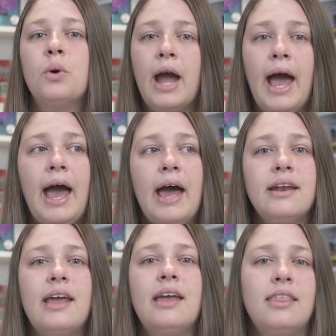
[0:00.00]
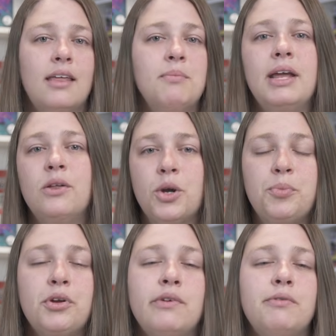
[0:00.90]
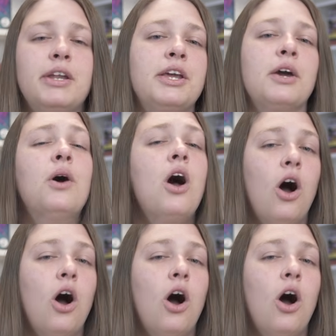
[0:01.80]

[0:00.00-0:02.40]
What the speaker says: or add a thumbnail or a preview video